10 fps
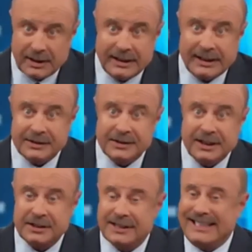
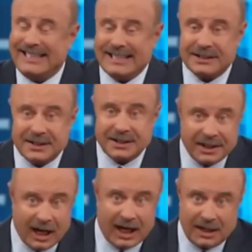insists he is
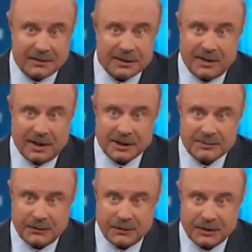not
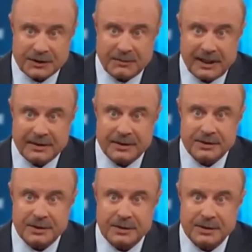responsible for Samantha's
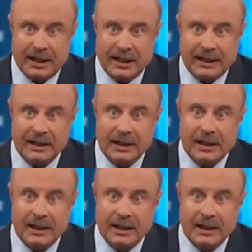suicide